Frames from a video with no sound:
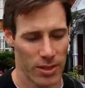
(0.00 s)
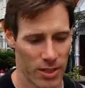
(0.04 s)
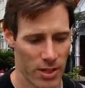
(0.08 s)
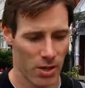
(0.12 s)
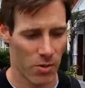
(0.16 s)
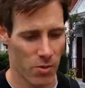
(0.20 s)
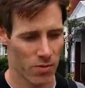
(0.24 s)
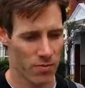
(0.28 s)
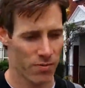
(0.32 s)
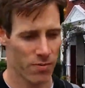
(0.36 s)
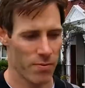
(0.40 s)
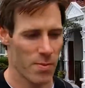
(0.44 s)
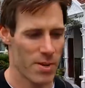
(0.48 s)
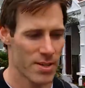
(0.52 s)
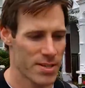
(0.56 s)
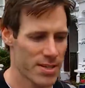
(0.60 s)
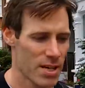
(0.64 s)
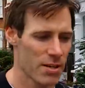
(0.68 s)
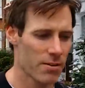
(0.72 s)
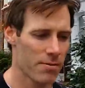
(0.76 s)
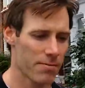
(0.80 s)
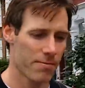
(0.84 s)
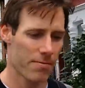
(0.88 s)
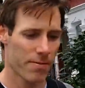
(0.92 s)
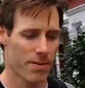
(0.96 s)
You know, for
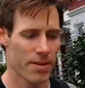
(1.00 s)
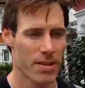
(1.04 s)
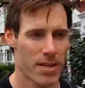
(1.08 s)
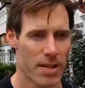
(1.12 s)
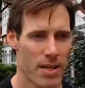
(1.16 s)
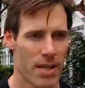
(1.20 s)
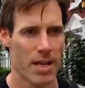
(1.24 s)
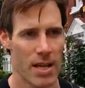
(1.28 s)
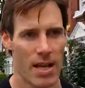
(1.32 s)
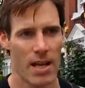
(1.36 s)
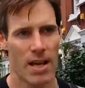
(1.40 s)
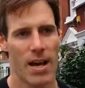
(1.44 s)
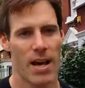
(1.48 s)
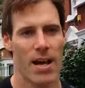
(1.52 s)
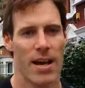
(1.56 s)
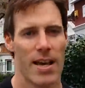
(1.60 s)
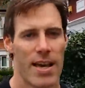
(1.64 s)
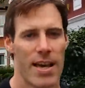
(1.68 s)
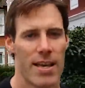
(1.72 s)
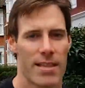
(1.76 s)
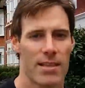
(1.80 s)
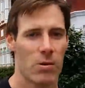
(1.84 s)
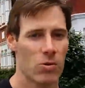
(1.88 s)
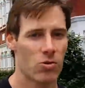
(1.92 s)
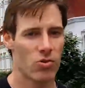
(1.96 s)
myself, I
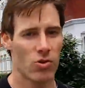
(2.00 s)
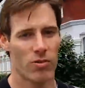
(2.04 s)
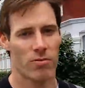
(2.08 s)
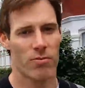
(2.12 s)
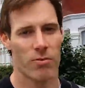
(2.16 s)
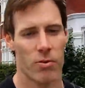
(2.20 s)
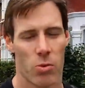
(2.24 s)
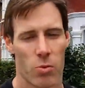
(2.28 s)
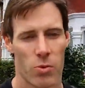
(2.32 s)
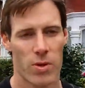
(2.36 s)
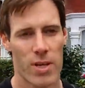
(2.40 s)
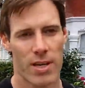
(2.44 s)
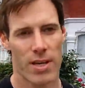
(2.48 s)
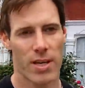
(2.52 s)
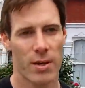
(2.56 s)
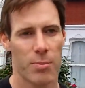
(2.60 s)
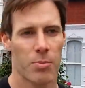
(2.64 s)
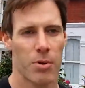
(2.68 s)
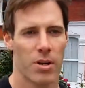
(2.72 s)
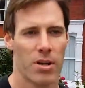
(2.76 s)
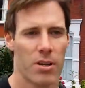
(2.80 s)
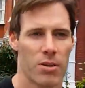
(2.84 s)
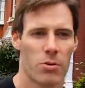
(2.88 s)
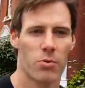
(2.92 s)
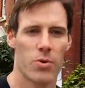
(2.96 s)
uh, don't drink through the week,
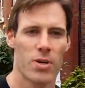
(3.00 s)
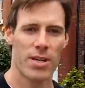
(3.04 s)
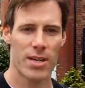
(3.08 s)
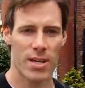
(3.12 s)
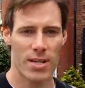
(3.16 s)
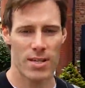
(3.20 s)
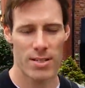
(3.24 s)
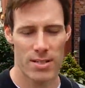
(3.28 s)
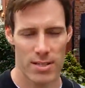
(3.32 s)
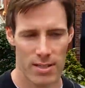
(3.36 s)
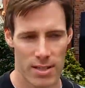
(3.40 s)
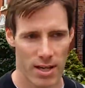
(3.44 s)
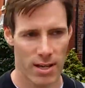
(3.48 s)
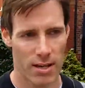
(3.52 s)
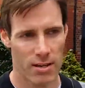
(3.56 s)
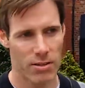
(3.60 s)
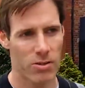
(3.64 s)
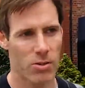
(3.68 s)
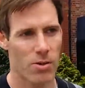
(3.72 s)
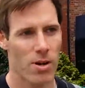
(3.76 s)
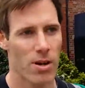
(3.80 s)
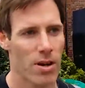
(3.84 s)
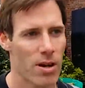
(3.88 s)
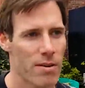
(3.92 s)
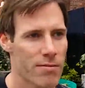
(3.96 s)
but at the weekends, yeah, I'll
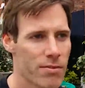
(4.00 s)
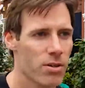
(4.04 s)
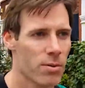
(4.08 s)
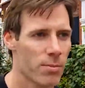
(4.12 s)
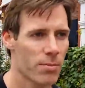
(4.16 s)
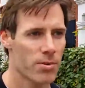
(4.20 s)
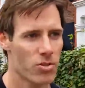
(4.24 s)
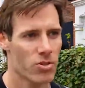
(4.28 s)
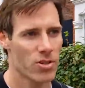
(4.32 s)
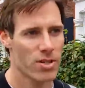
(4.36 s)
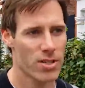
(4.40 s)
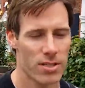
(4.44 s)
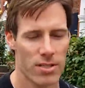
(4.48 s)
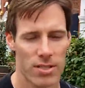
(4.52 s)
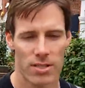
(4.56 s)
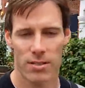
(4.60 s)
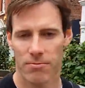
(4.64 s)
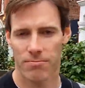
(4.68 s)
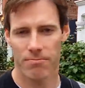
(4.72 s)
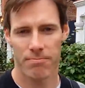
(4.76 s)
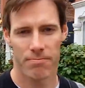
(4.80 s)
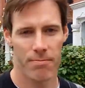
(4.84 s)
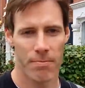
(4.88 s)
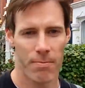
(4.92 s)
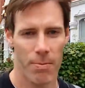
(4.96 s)
go out have a couple of
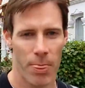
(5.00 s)
drinks.